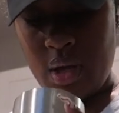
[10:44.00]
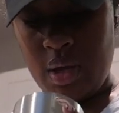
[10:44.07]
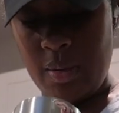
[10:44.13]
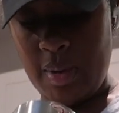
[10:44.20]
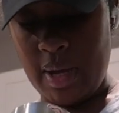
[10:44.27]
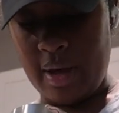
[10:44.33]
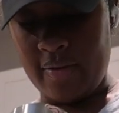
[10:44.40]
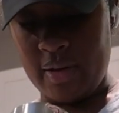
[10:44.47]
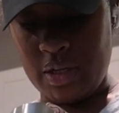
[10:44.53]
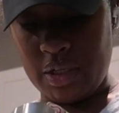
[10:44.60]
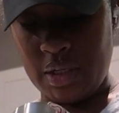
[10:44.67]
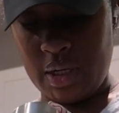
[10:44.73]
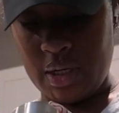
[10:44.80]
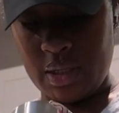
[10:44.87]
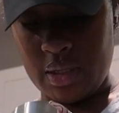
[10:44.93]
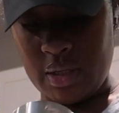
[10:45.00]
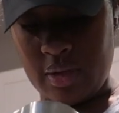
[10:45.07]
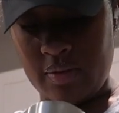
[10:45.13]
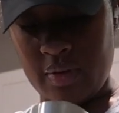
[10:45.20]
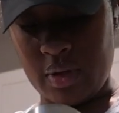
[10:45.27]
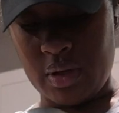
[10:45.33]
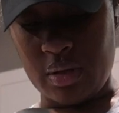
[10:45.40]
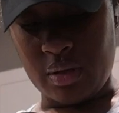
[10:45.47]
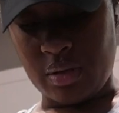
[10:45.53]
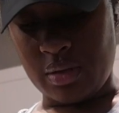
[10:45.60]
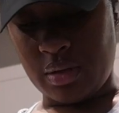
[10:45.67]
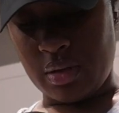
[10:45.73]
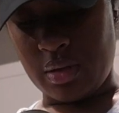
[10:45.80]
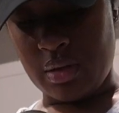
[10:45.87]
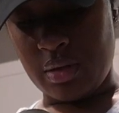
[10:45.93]
you be having to check stuff
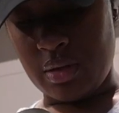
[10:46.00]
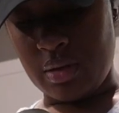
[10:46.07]
because